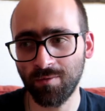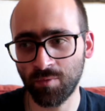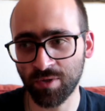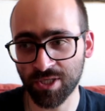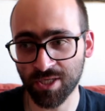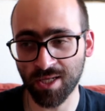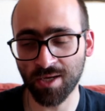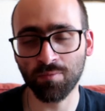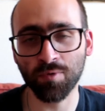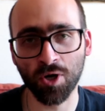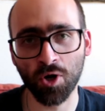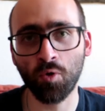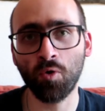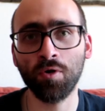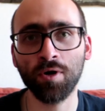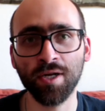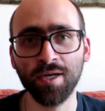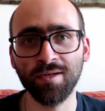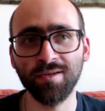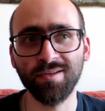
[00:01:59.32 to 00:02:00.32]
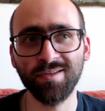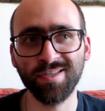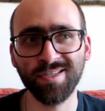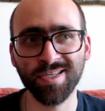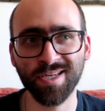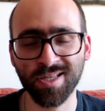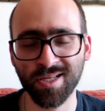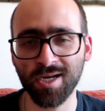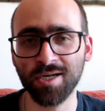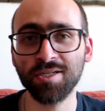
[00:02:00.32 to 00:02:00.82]
which is a recorded
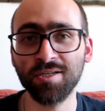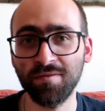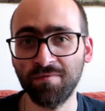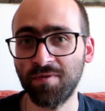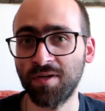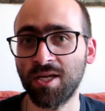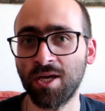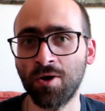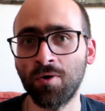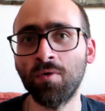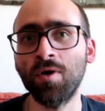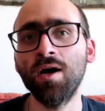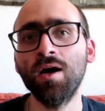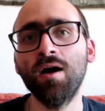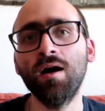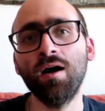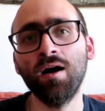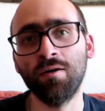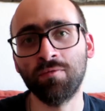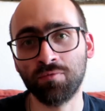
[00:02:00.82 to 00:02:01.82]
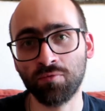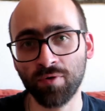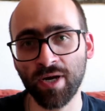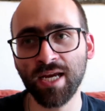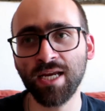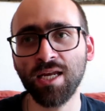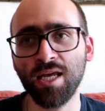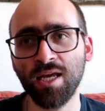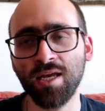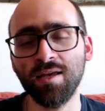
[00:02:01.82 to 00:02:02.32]
discussion video of
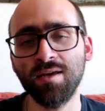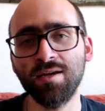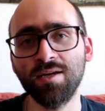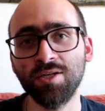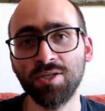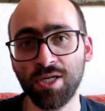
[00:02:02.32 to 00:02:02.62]
Rainey,